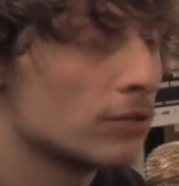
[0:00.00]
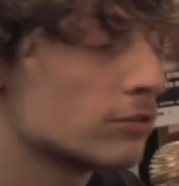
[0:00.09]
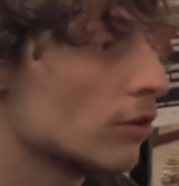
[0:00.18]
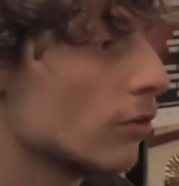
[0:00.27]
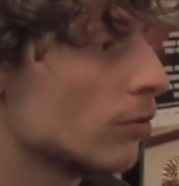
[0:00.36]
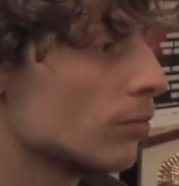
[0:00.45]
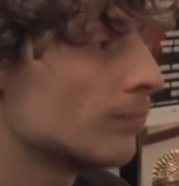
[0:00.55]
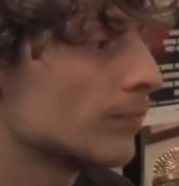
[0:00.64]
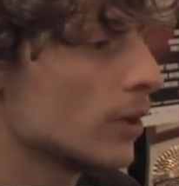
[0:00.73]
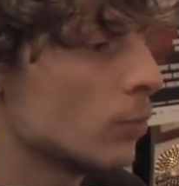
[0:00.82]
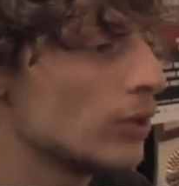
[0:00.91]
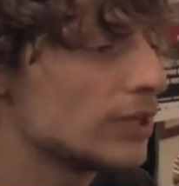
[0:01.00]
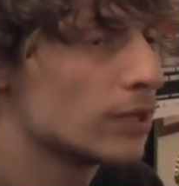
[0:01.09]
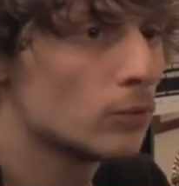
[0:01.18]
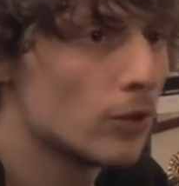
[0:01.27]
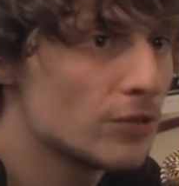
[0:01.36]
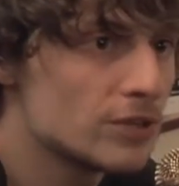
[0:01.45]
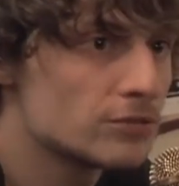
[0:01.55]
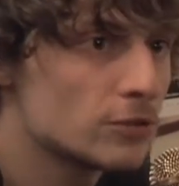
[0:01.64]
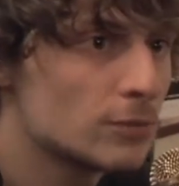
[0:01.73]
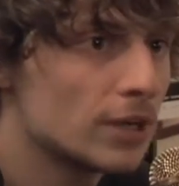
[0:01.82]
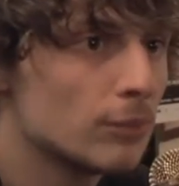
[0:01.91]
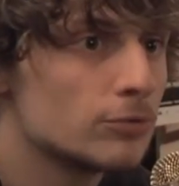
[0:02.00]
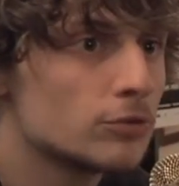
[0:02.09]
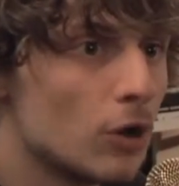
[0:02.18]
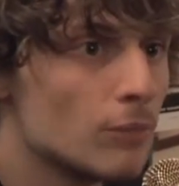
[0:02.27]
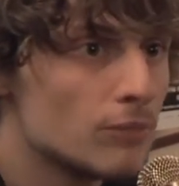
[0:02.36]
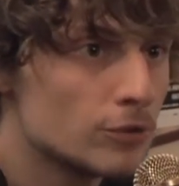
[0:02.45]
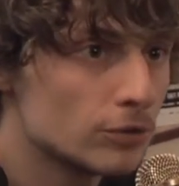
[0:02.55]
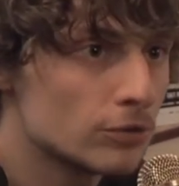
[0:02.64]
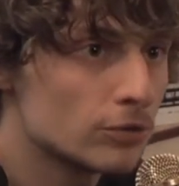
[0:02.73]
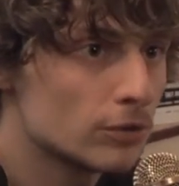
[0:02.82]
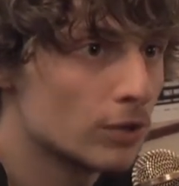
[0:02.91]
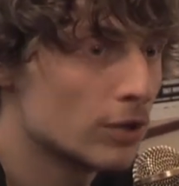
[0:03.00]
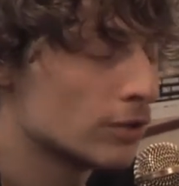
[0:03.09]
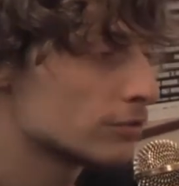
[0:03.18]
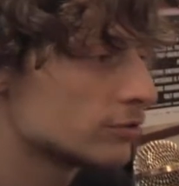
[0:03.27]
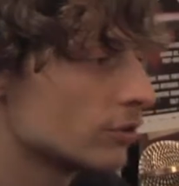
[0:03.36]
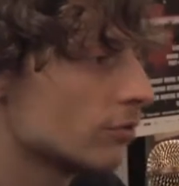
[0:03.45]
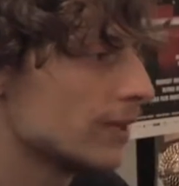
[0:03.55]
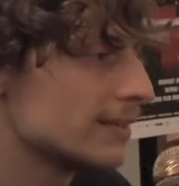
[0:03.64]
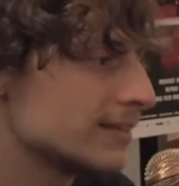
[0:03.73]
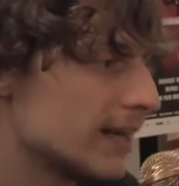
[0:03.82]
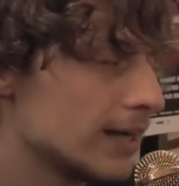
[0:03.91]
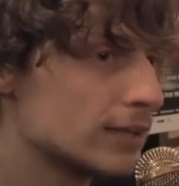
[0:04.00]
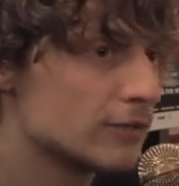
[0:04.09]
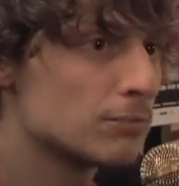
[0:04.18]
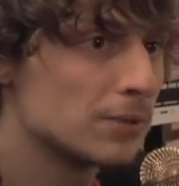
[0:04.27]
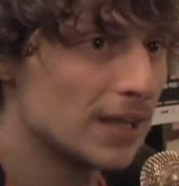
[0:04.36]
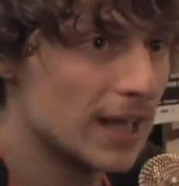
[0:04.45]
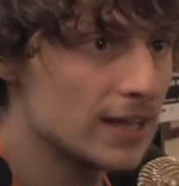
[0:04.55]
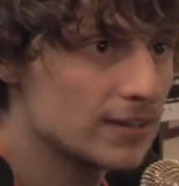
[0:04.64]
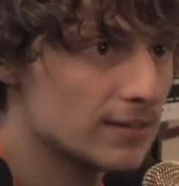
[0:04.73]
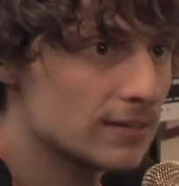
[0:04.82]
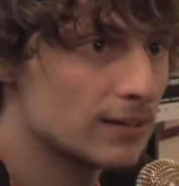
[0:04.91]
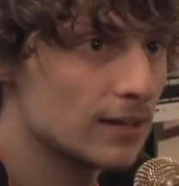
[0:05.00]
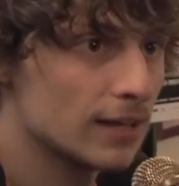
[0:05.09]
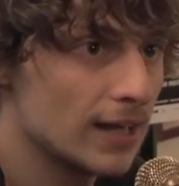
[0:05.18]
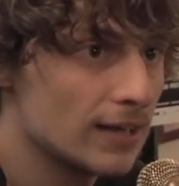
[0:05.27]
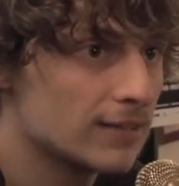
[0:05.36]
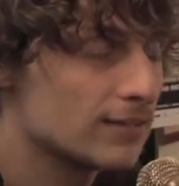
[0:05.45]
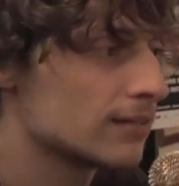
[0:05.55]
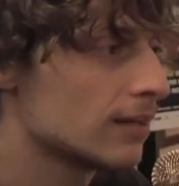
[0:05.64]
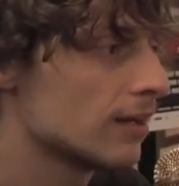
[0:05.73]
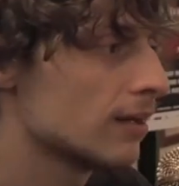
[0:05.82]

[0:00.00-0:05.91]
So we didn't want this to become too obvious. So it kind of plays as